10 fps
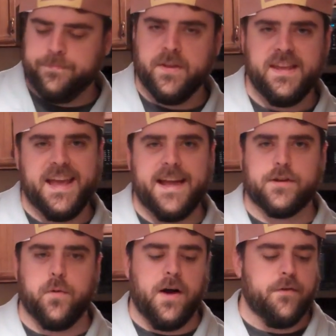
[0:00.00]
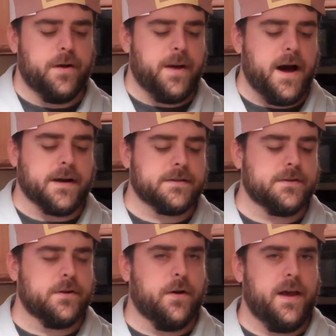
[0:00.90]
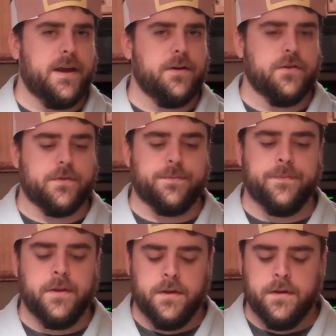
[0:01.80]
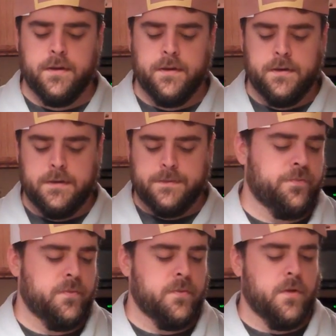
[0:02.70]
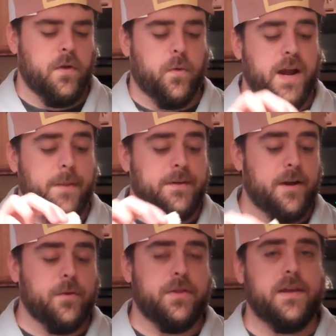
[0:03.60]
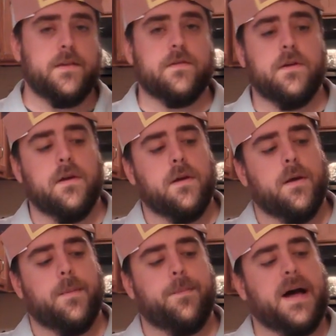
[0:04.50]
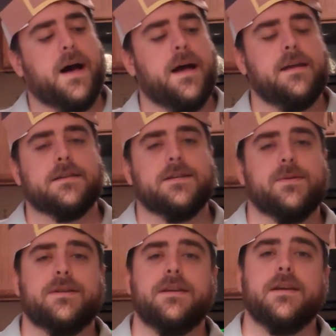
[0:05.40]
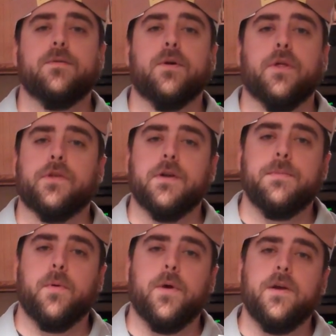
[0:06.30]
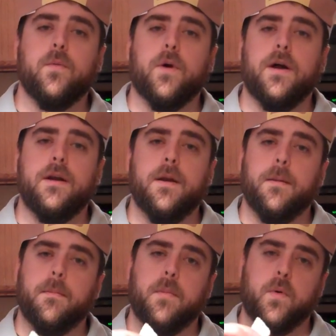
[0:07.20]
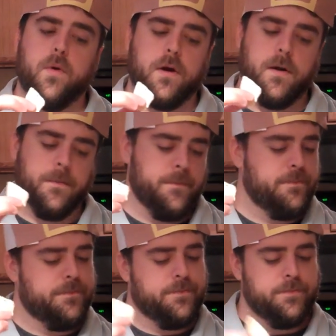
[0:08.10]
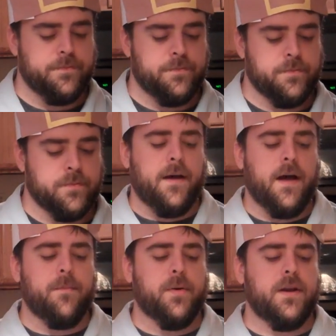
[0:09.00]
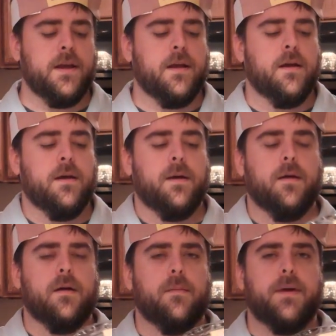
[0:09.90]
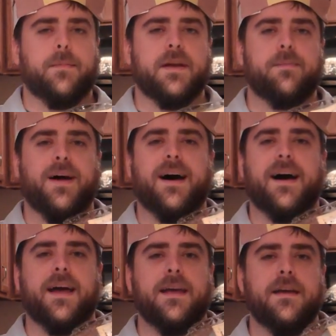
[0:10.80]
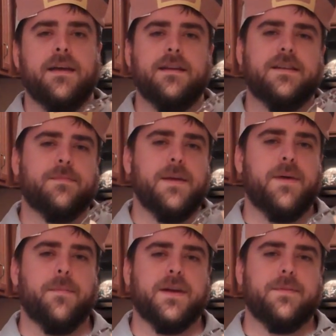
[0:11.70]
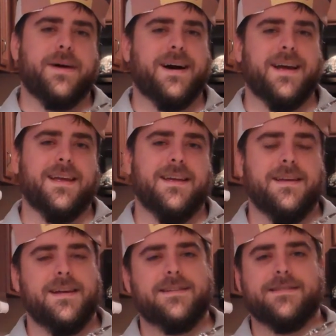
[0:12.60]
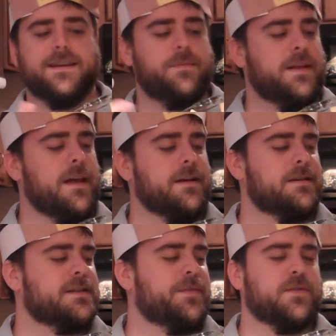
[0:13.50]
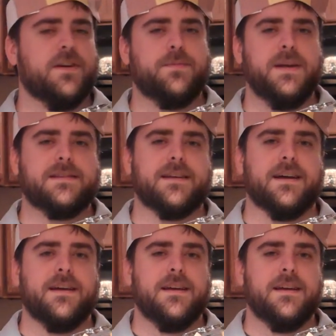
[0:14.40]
You get 12 in a box, so go ahead and use them. When I'm done with this, pie is going to equal 3.1 more. I'm putting pumpkin pie into my pumpkin pie. It's going to be like a stuffed crust pizza.